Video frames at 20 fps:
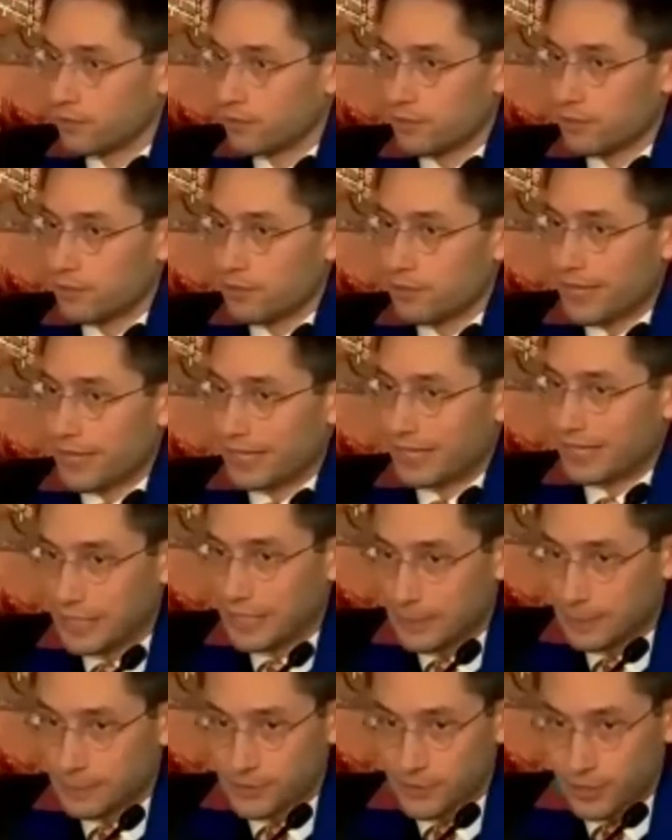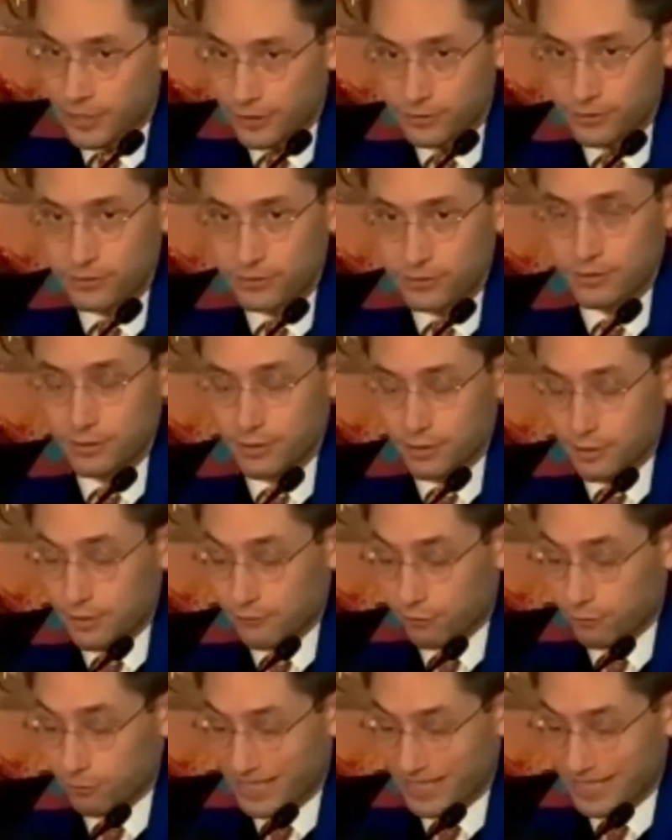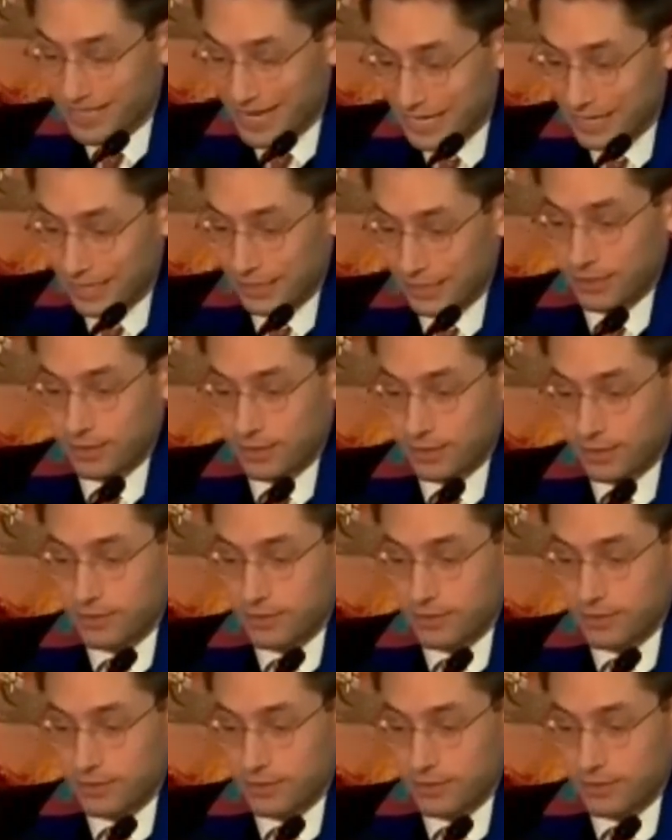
that keeps us from attaining it.